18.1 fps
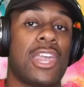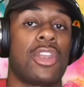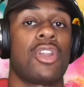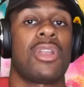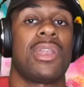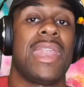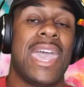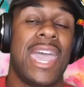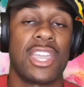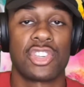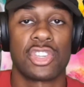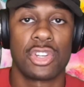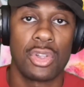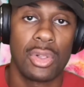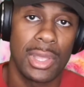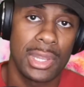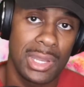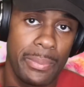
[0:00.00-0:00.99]

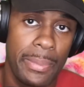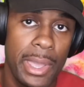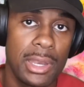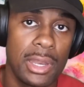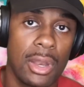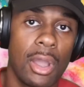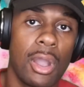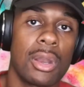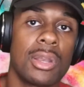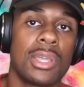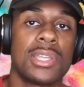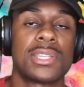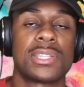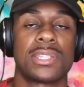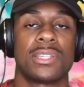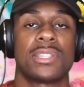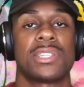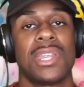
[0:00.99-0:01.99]
international independent
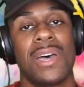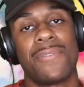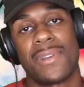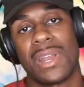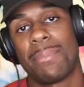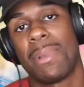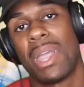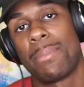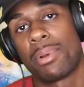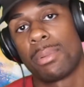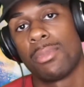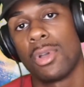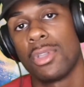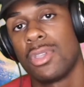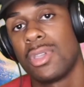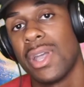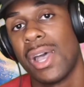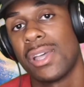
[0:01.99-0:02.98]
artists and stuff, and I might
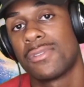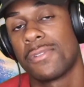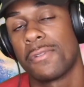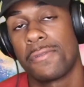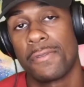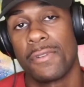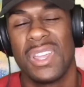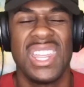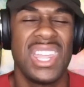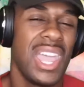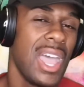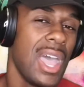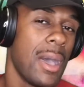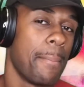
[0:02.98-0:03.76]
promote you guys for free,